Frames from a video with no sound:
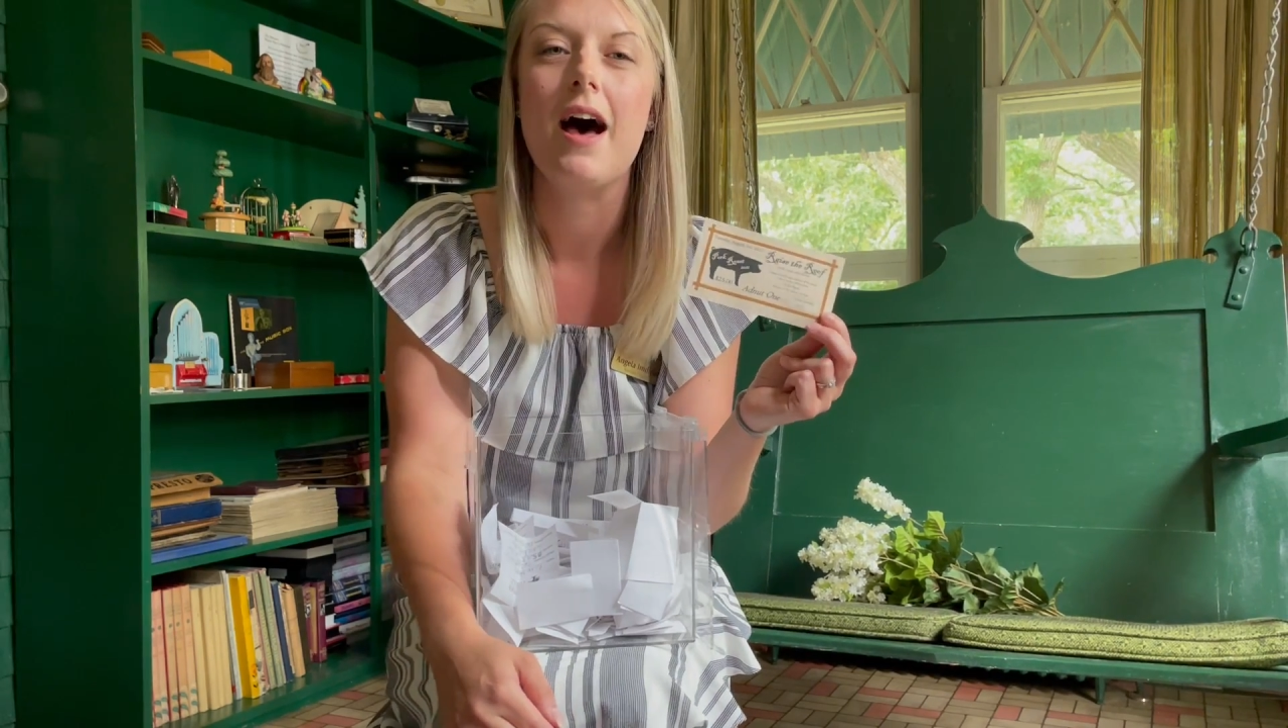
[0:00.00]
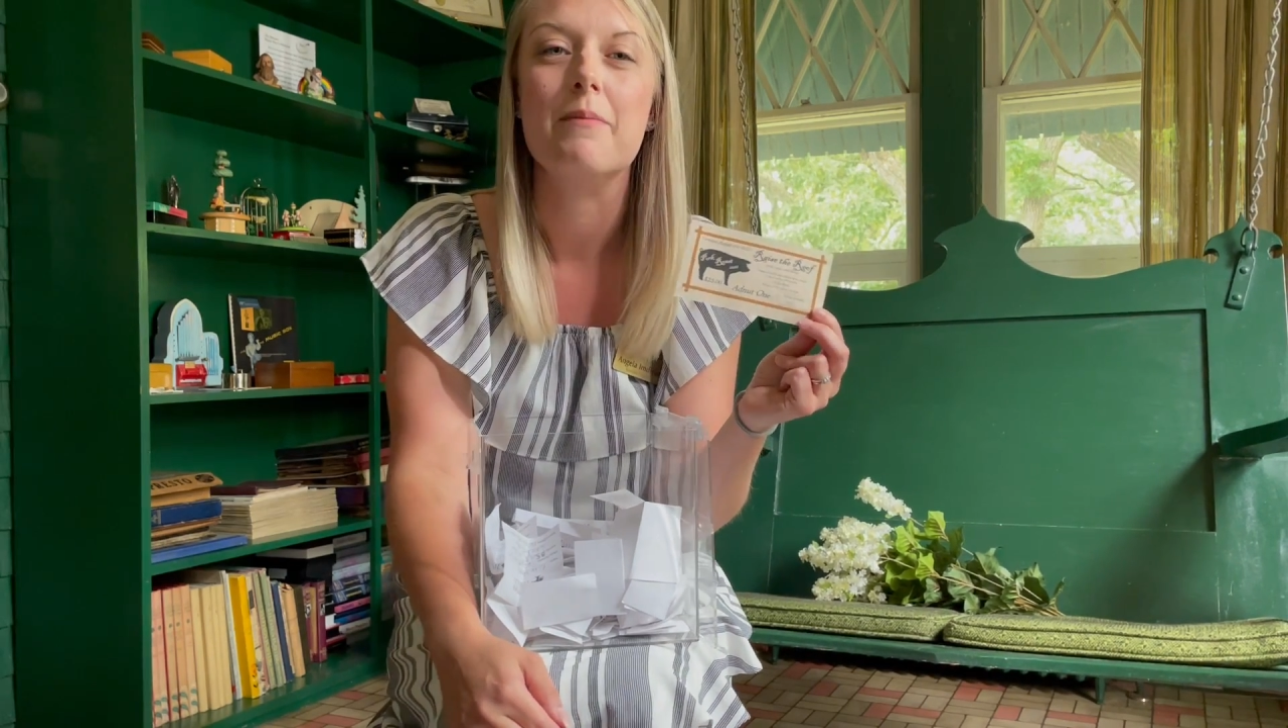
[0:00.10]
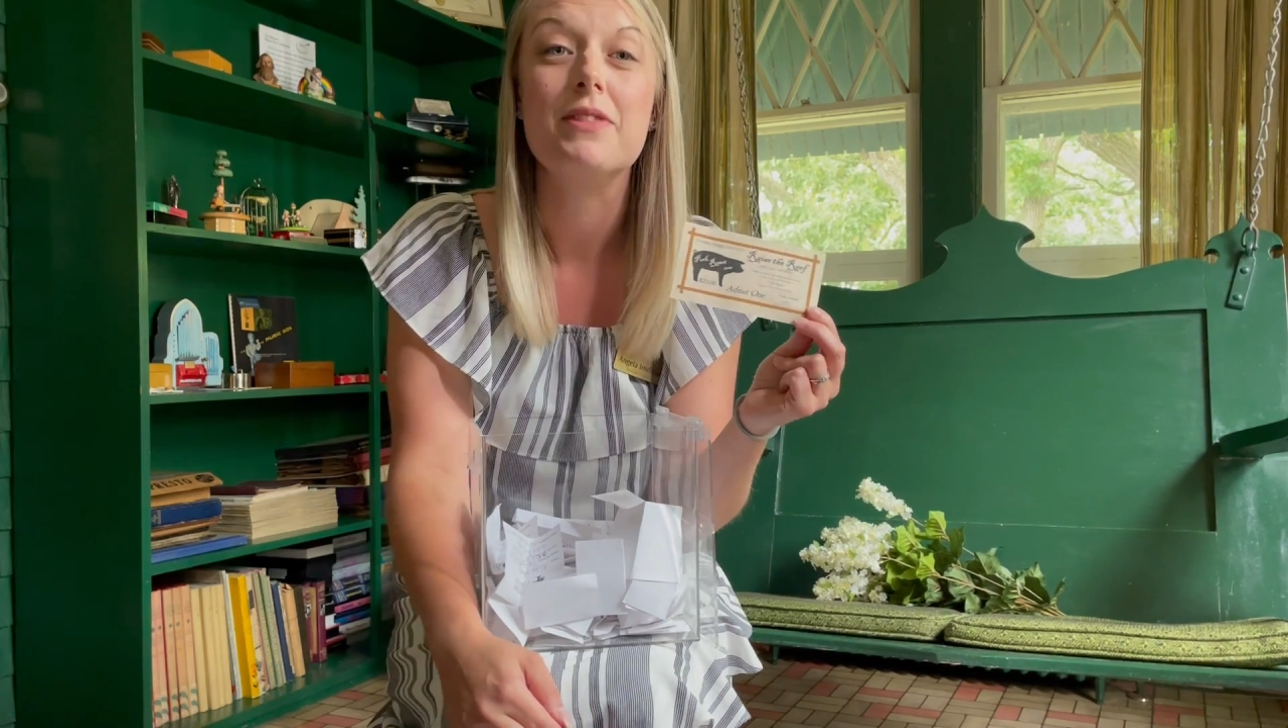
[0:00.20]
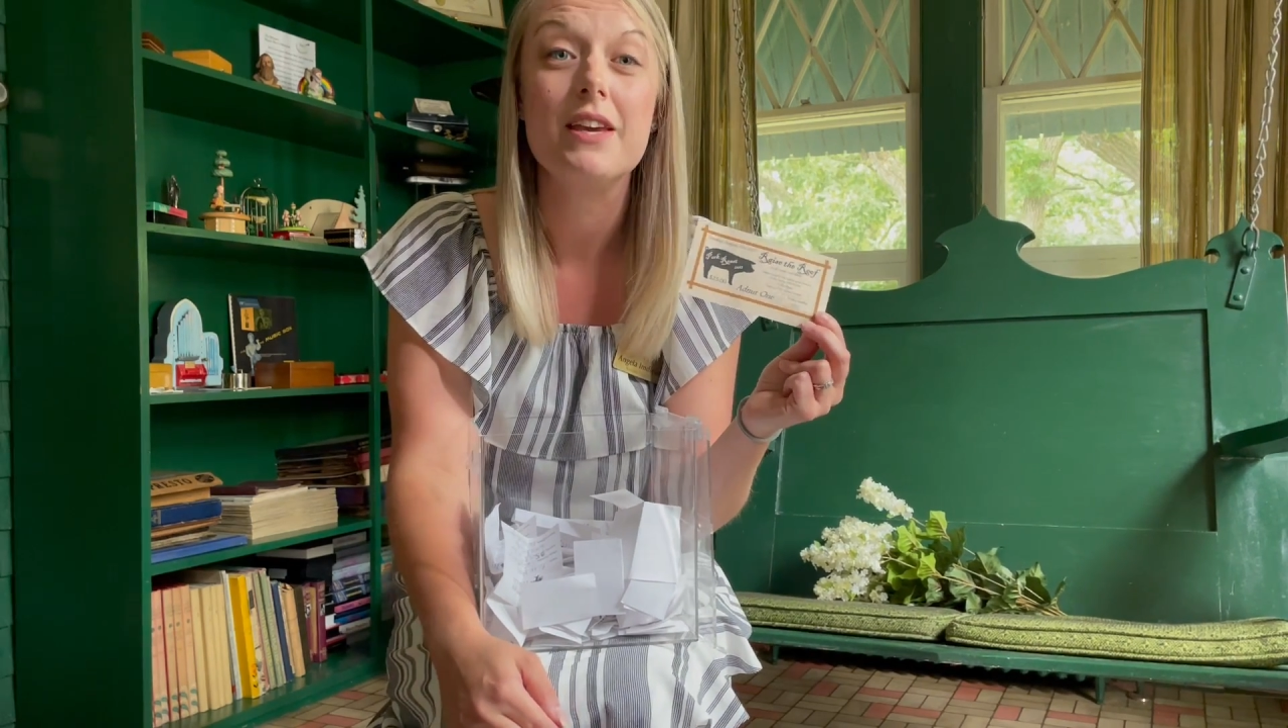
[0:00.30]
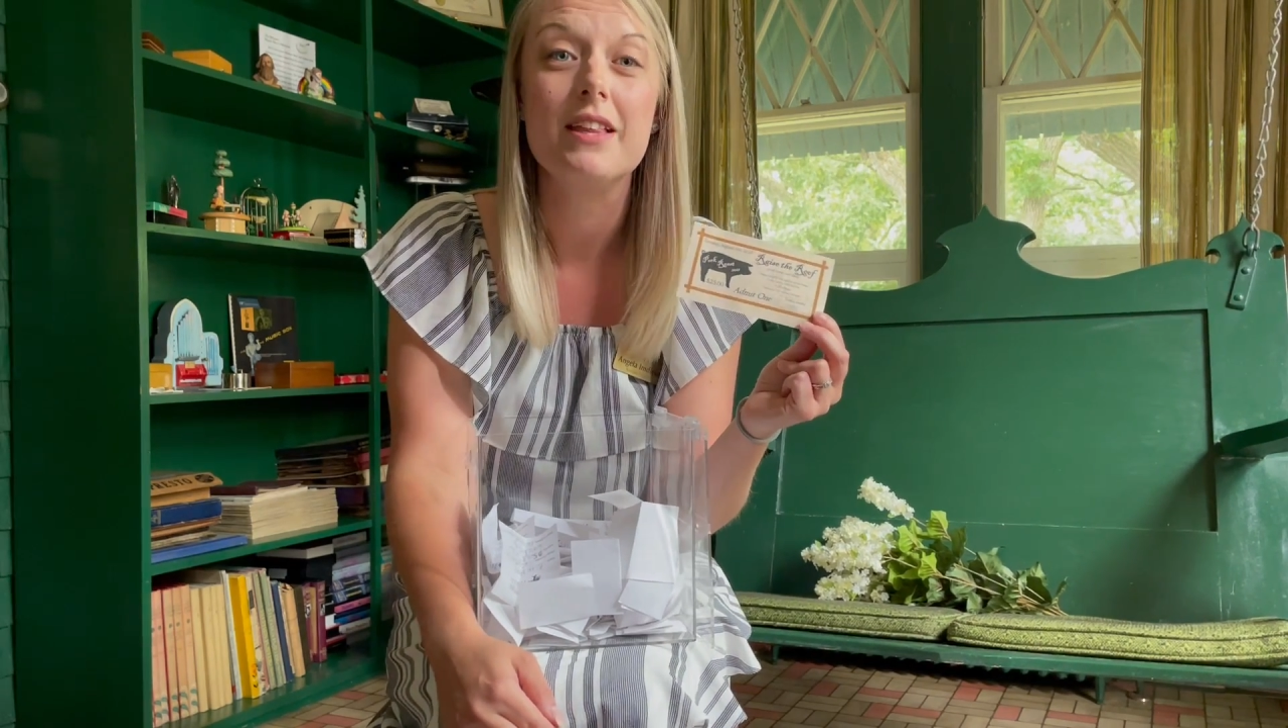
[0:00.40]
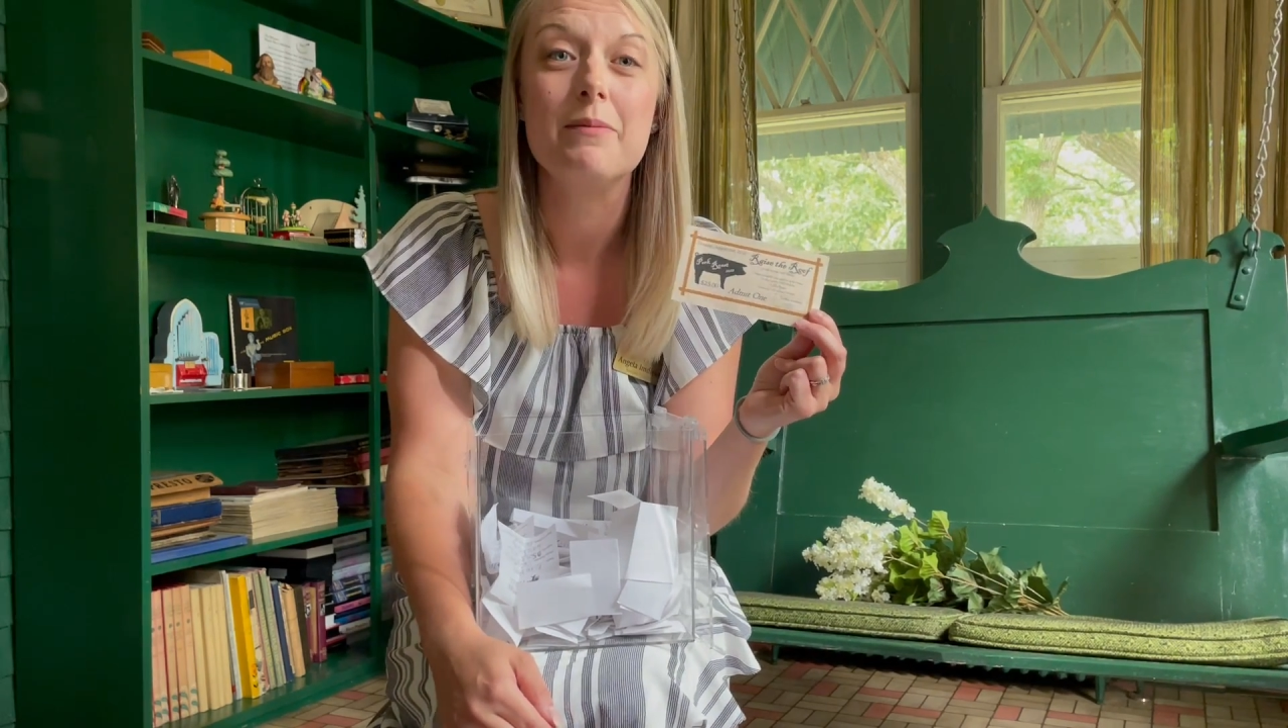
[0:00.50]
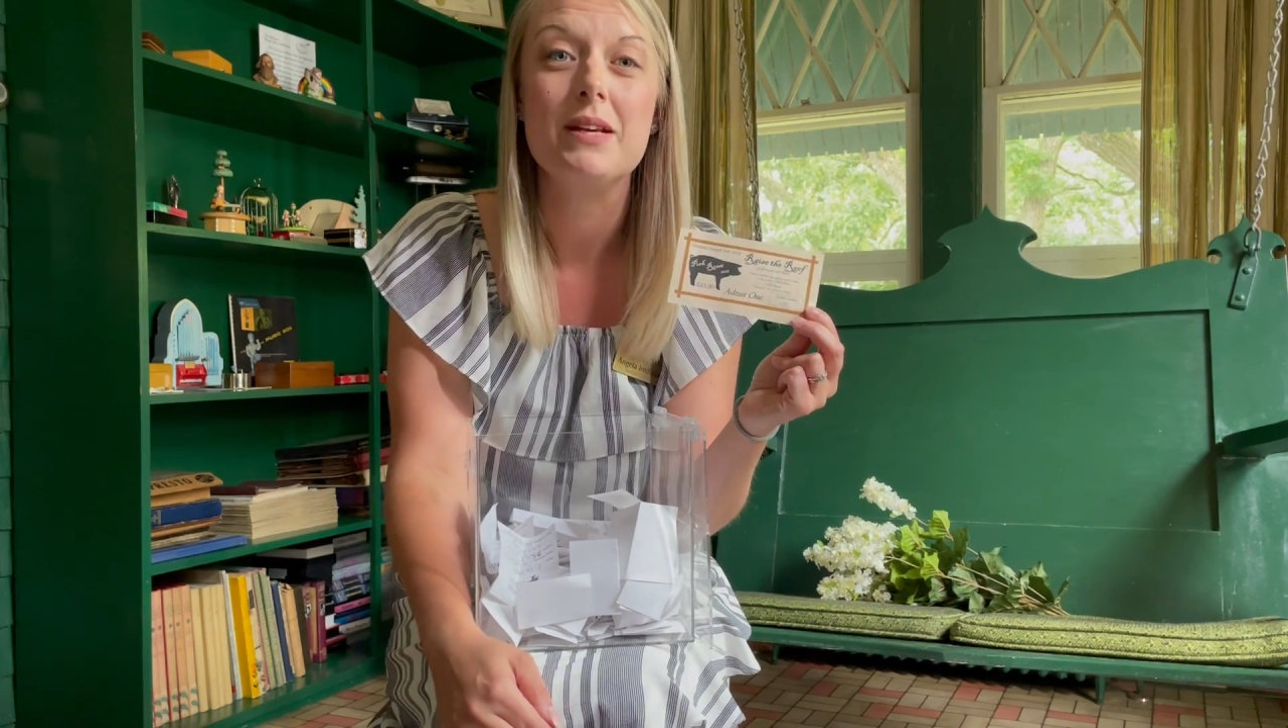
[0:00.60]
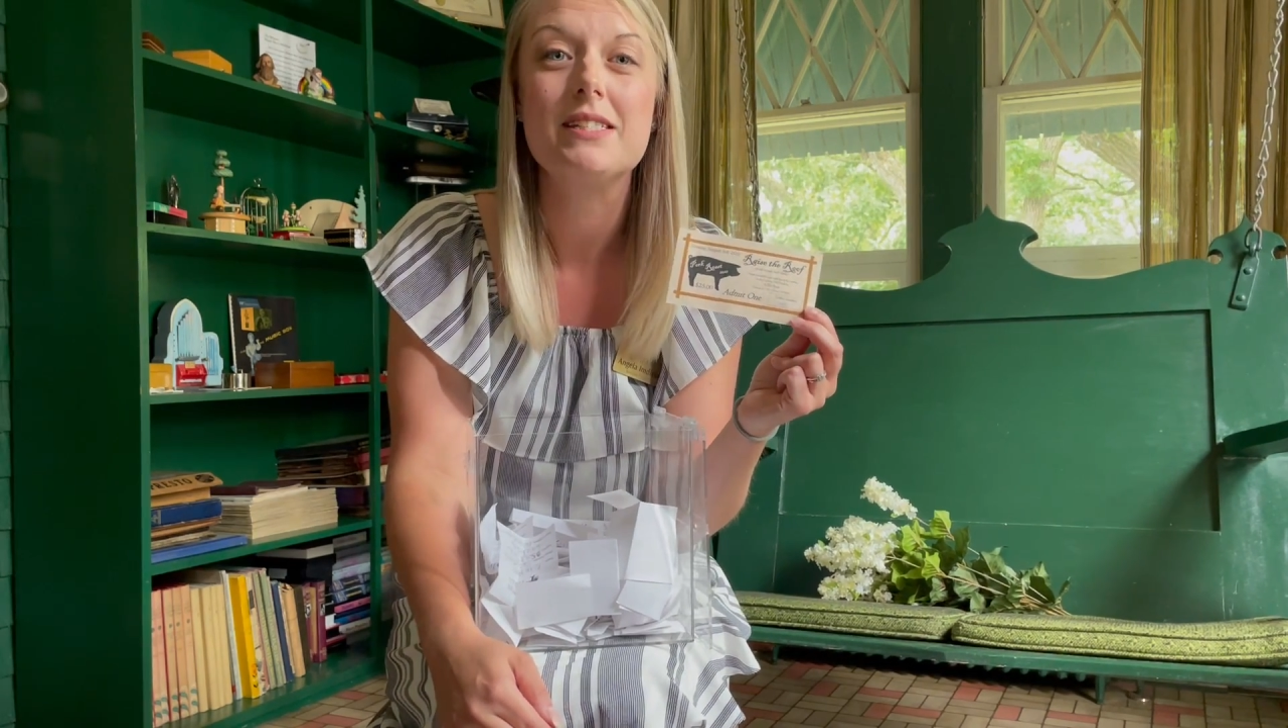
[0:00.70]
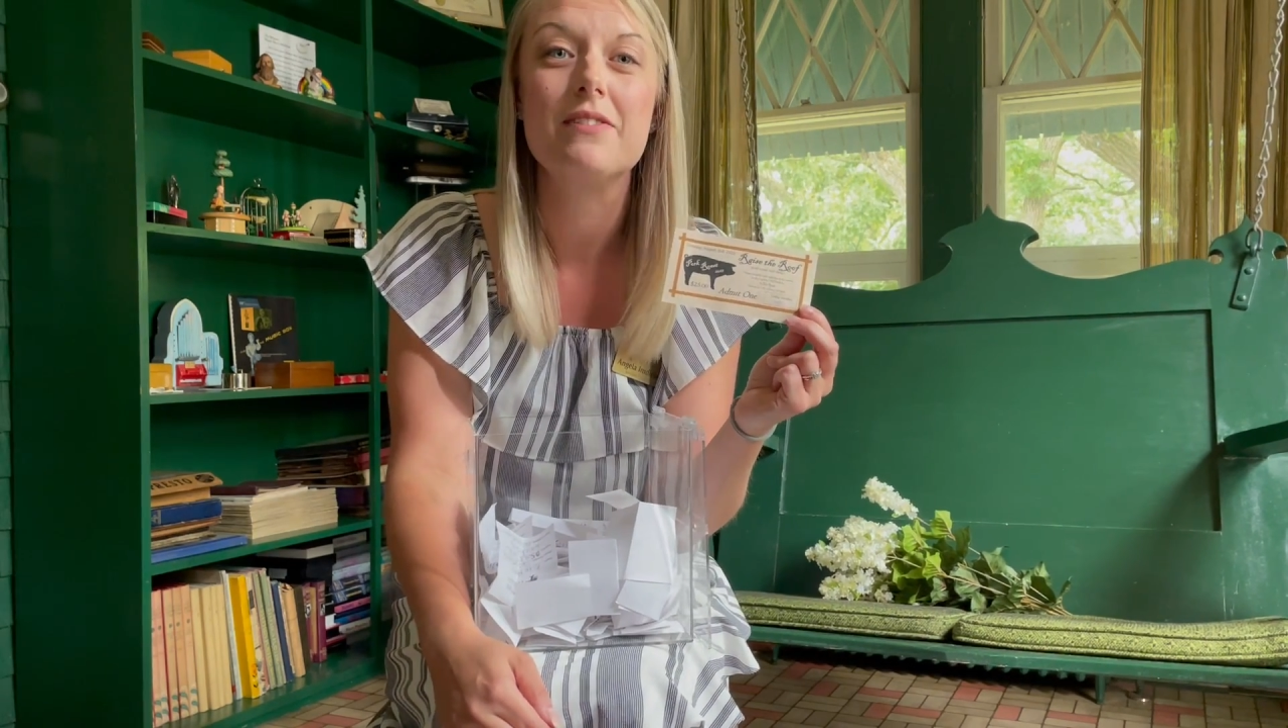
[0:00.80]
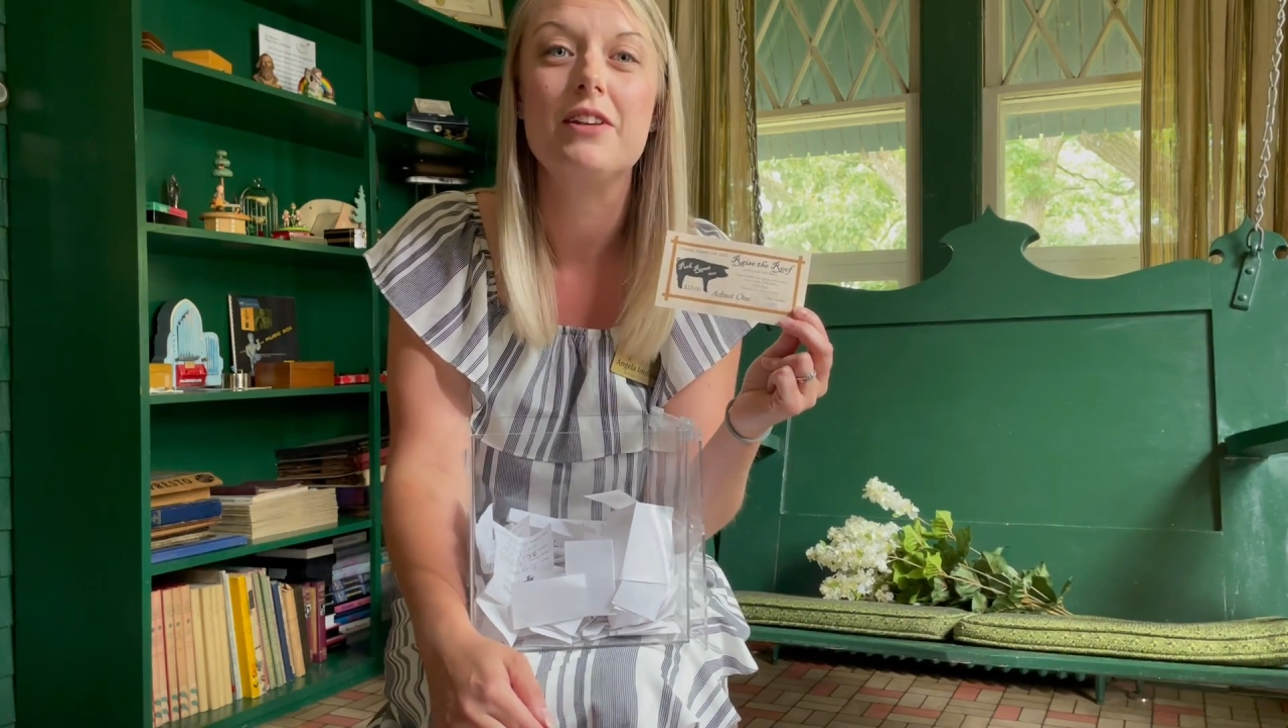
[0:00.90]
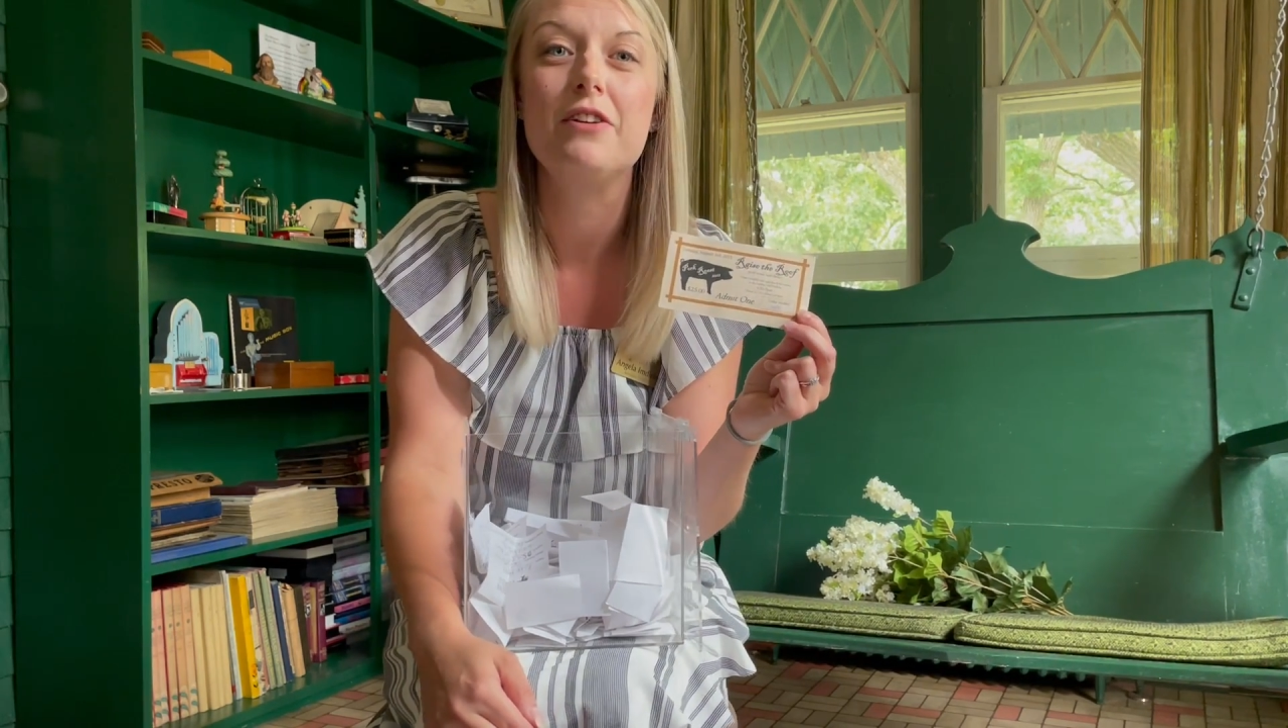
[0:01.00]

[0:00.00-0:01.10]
Thielen Meats of